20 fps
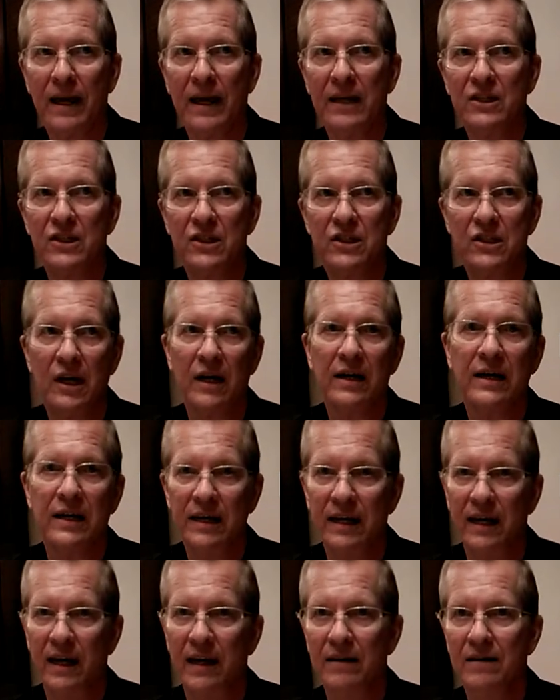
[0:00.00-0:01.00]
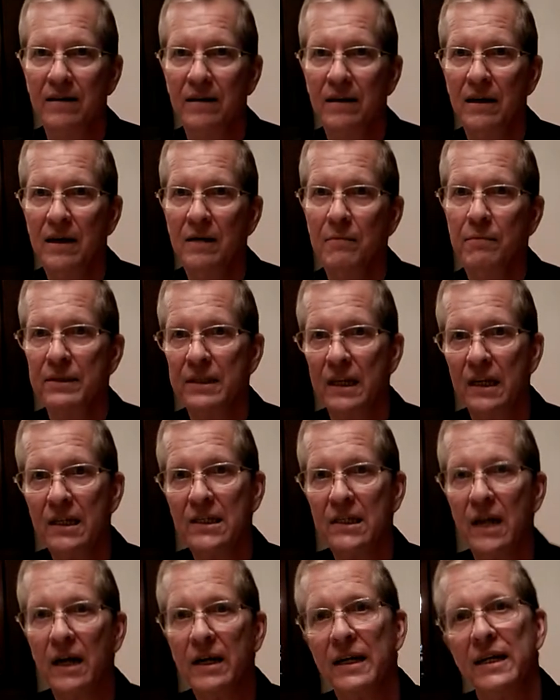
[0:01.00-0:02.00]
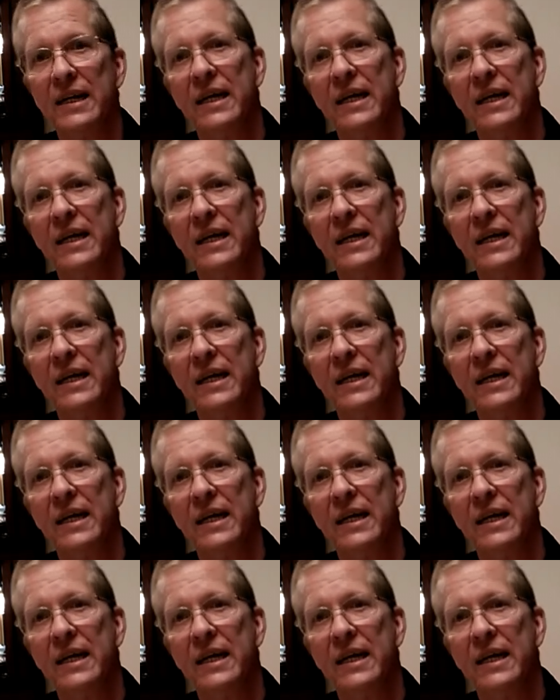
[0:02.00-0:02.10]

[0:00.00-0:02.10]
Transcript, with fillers: and stuck it in but they stuck